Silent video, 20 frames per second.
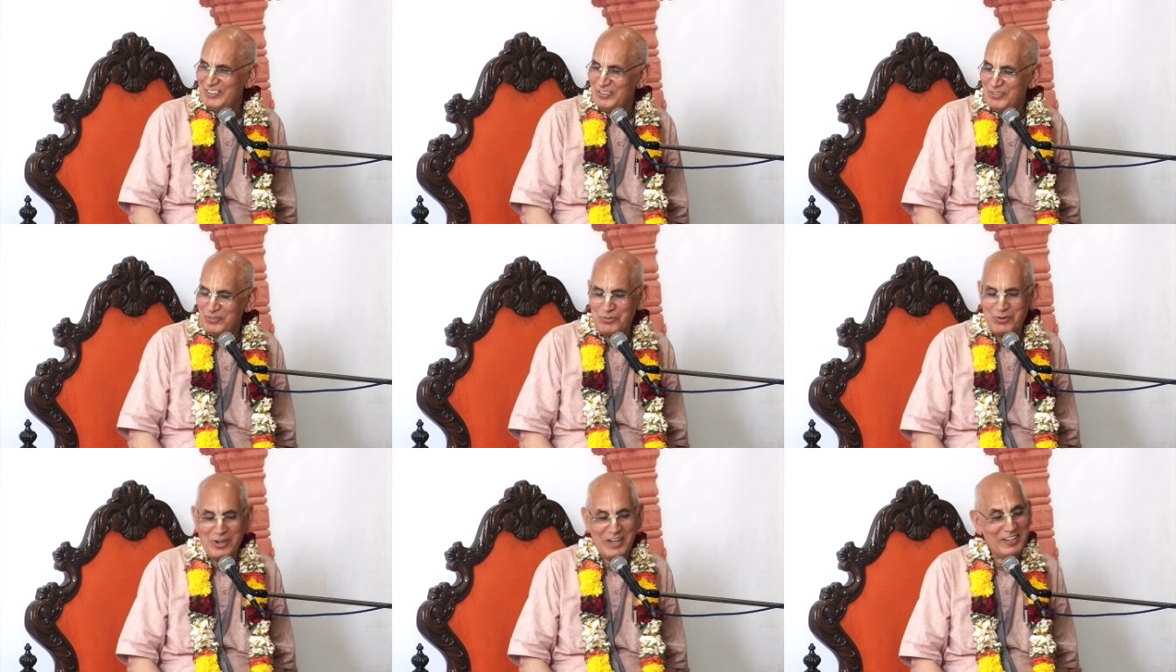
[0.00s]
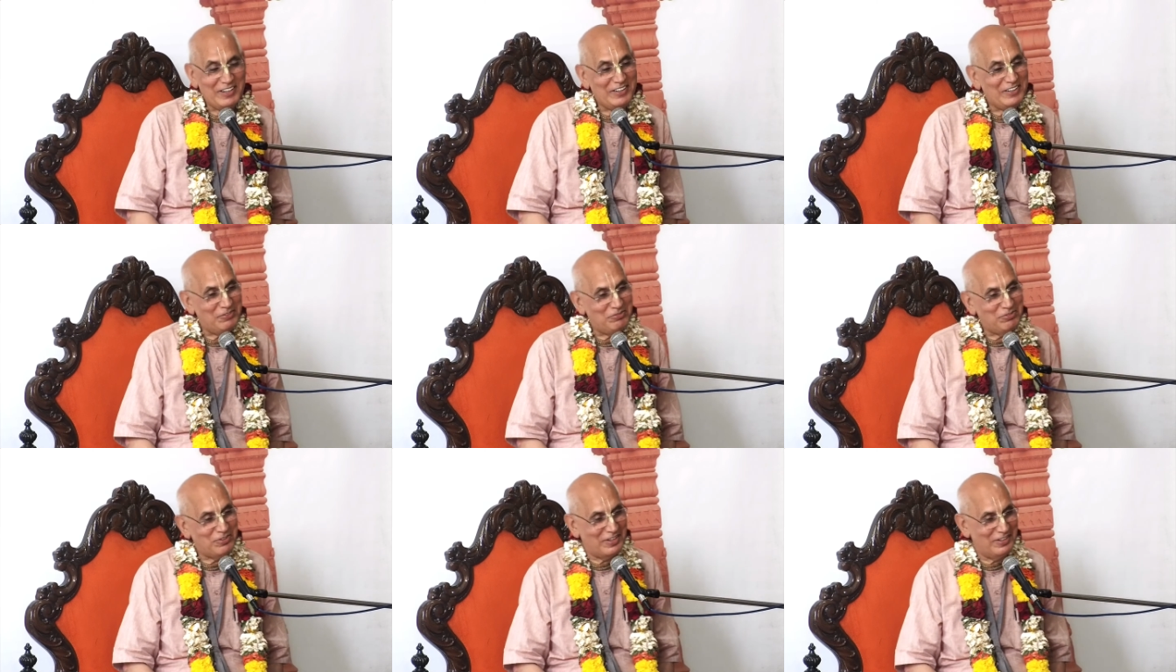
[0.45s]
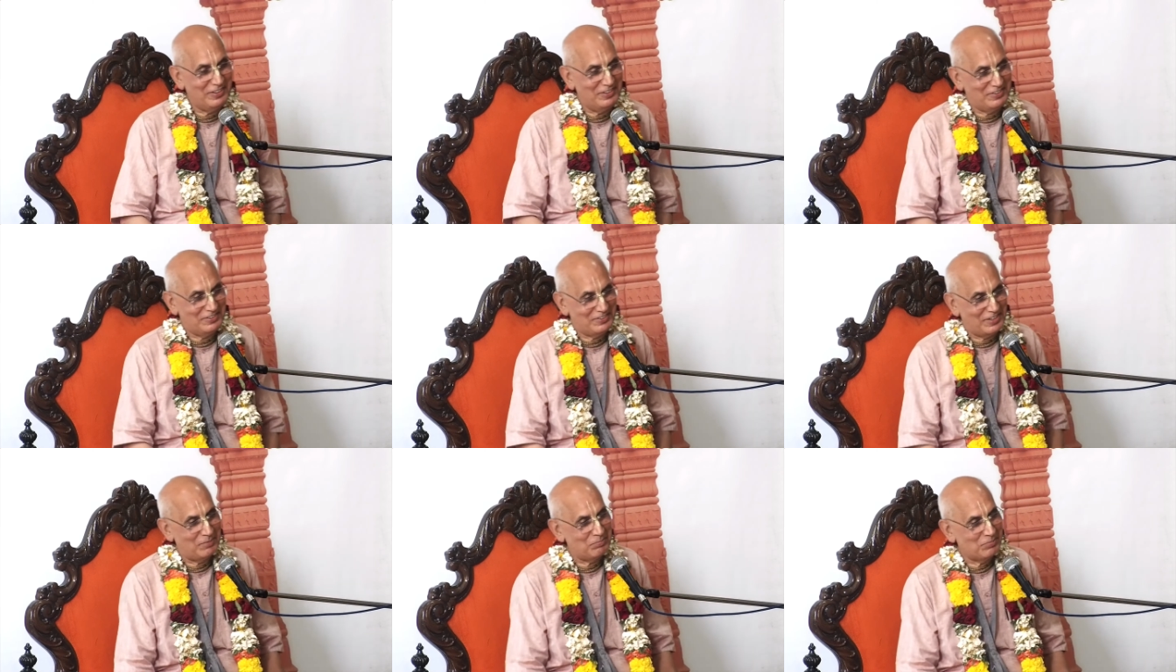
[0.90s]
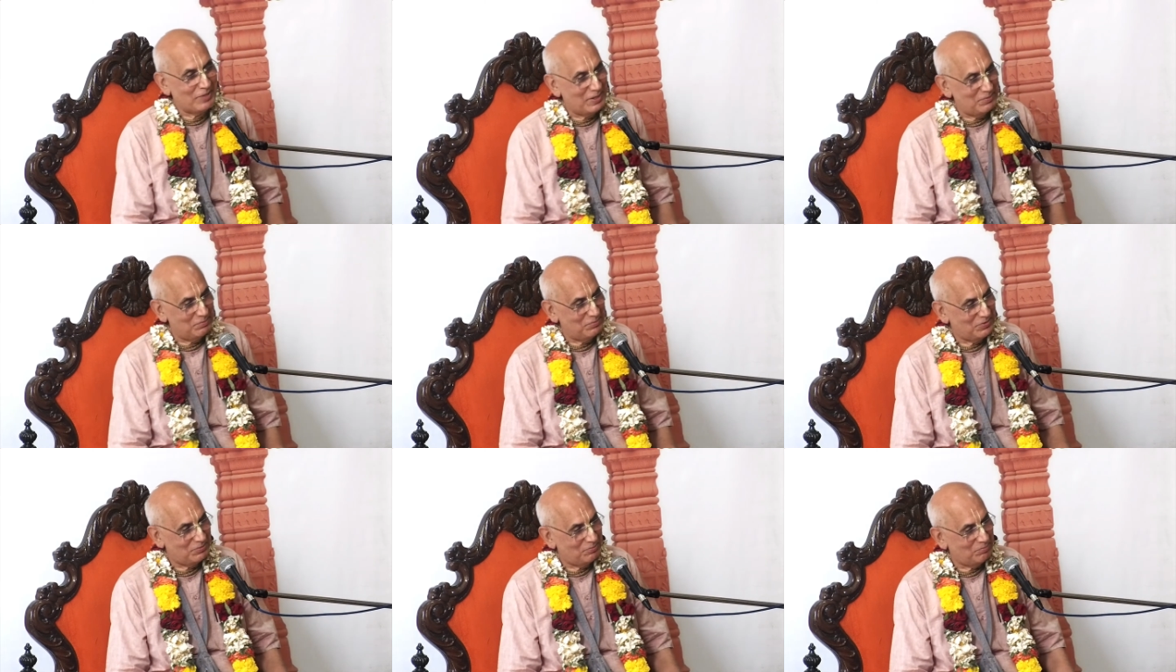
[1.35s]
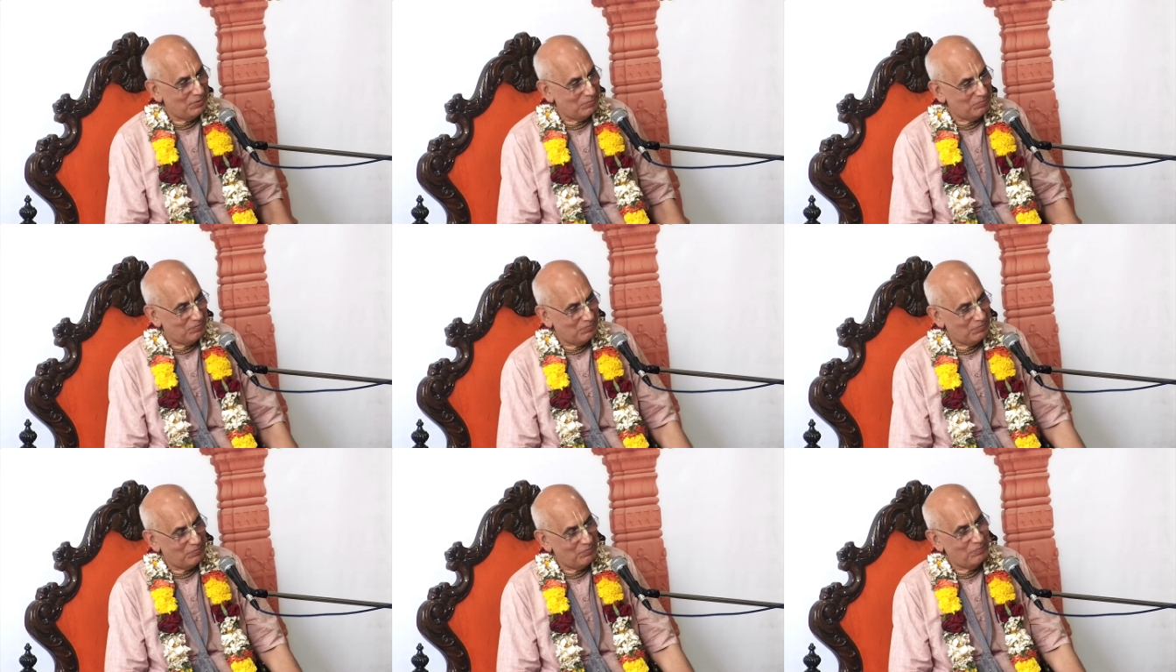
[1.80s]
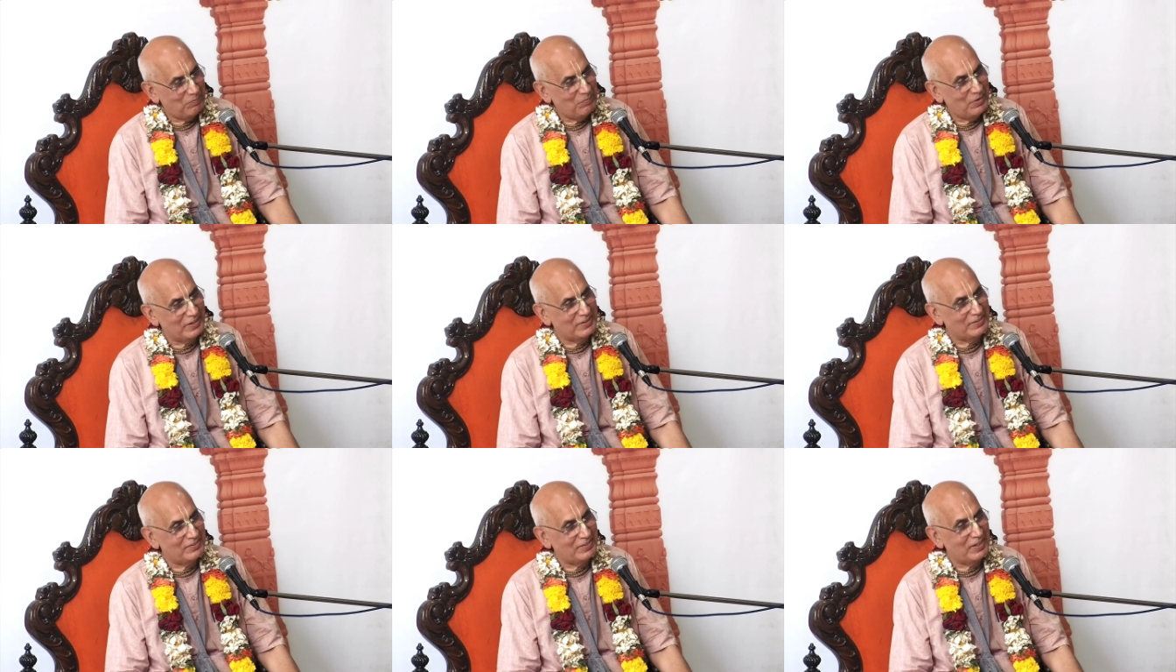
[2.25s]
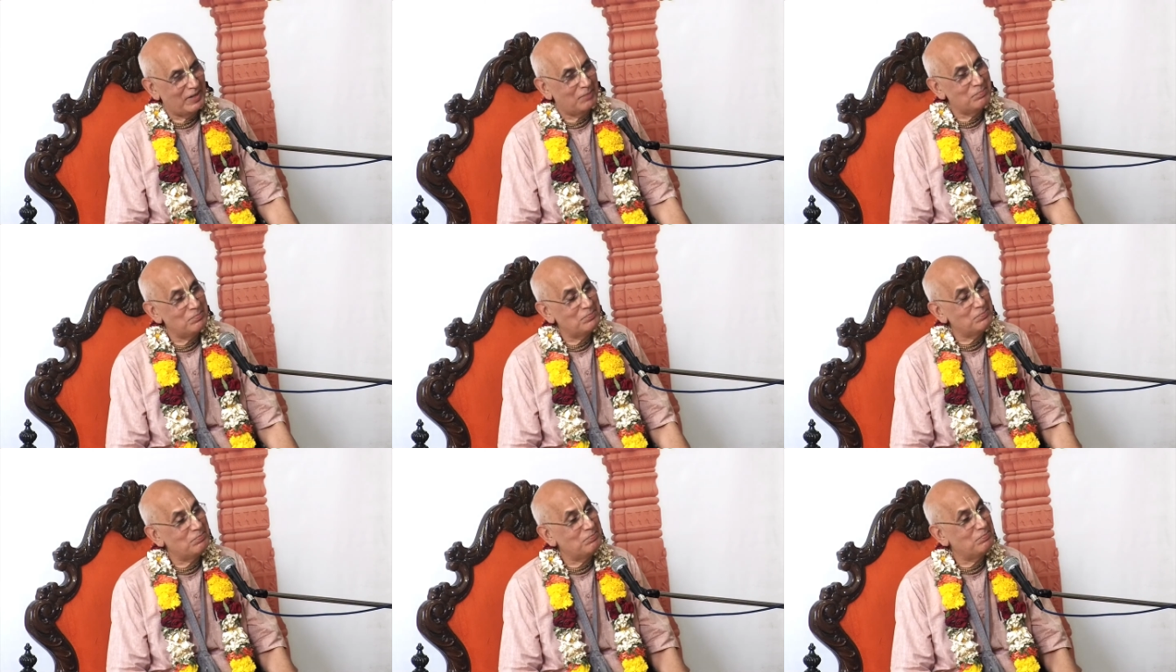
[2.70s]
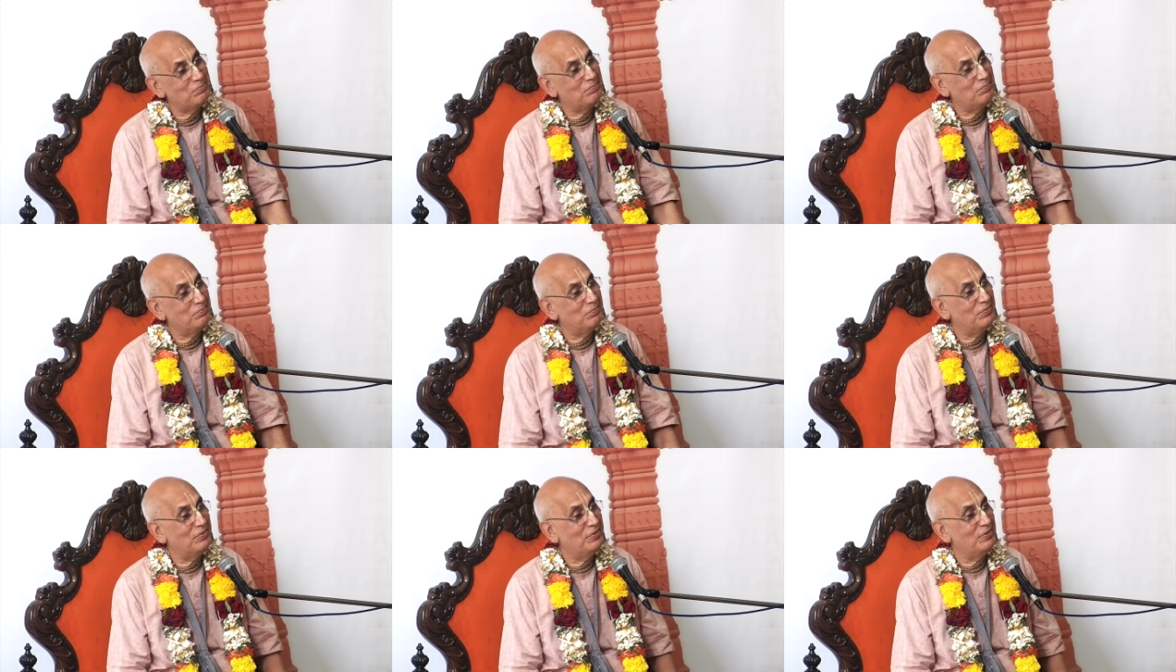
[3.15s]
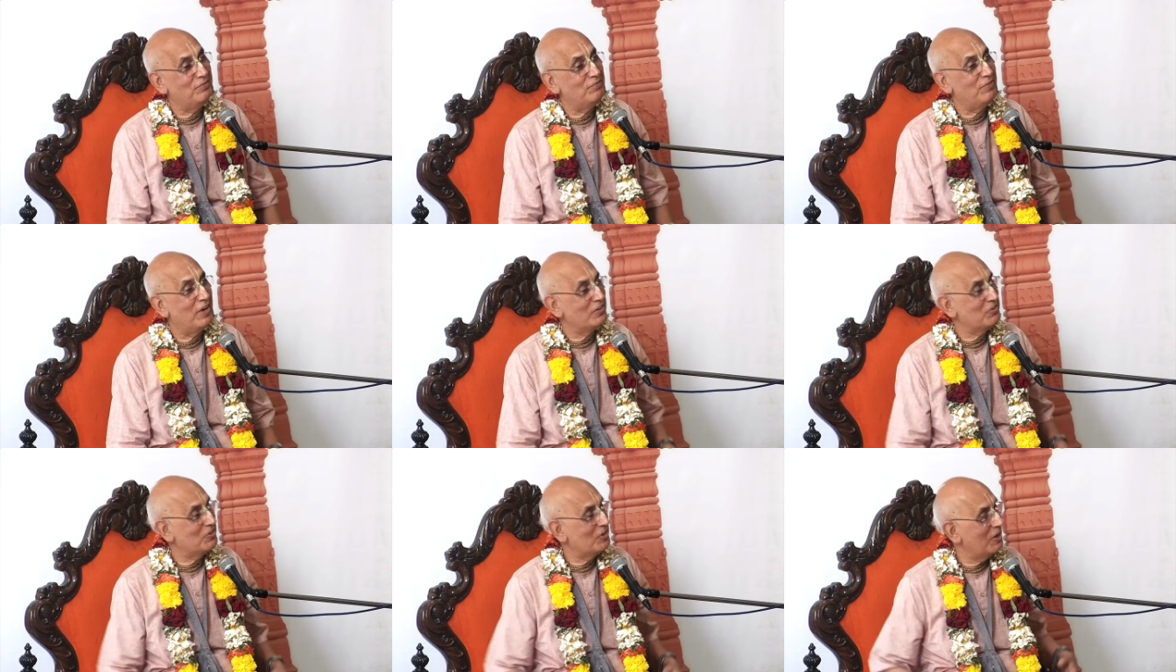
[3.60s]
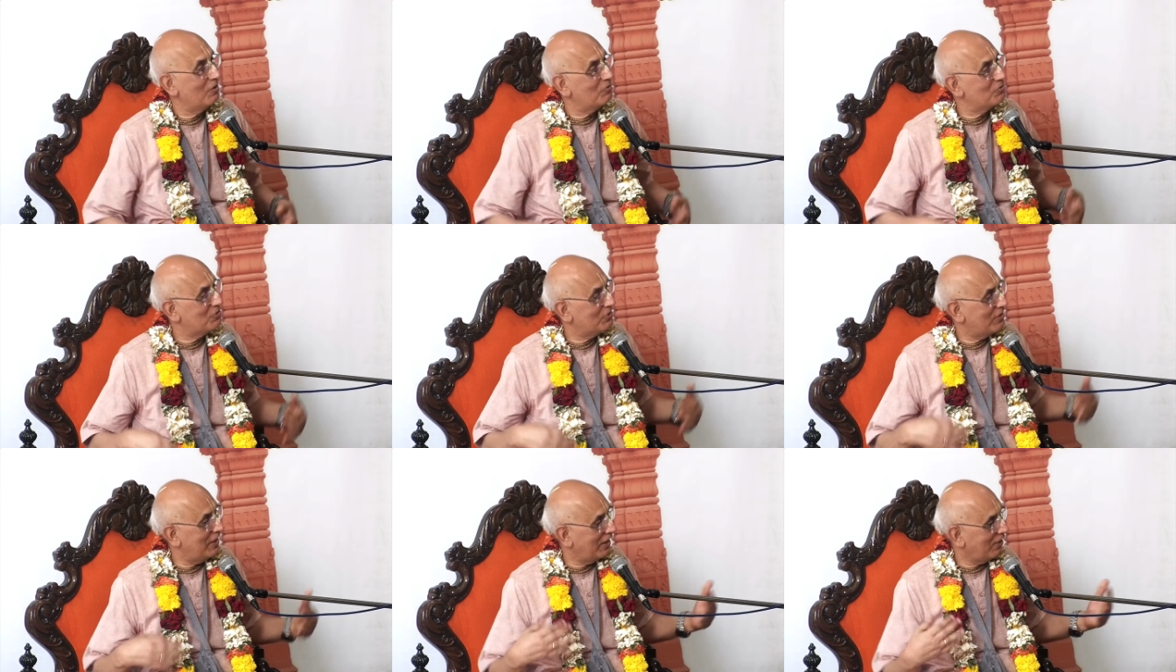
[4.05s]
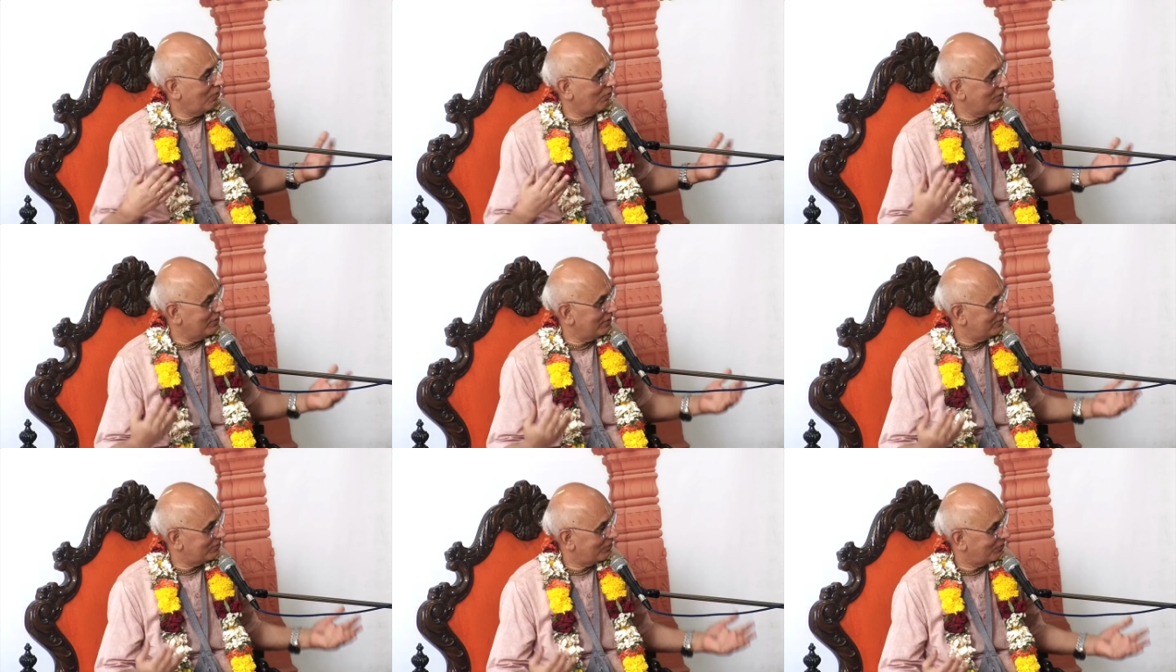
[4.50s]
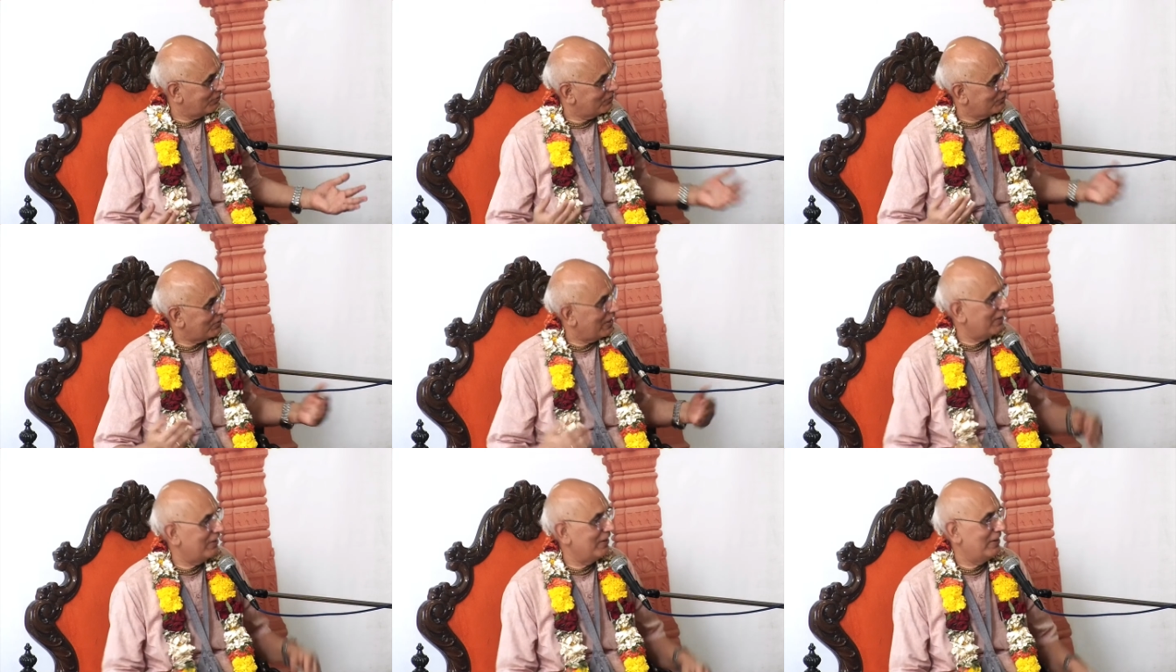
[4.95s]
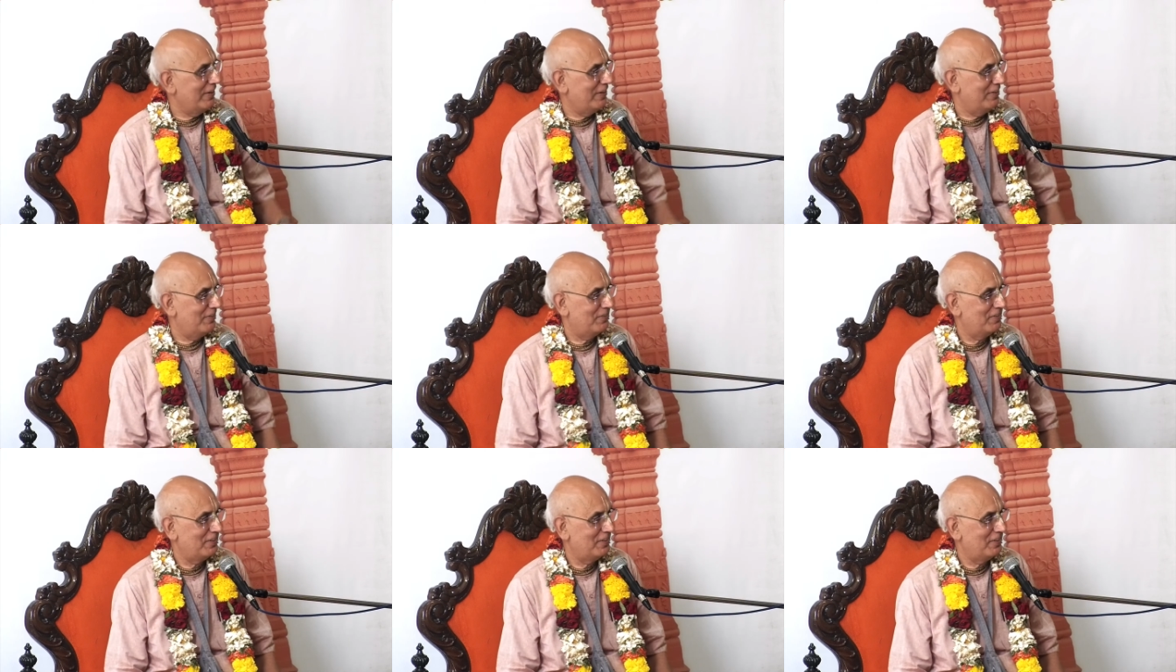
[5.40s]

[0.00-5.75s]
very difficult sometimes. But some Vaishnavas take on this austerity.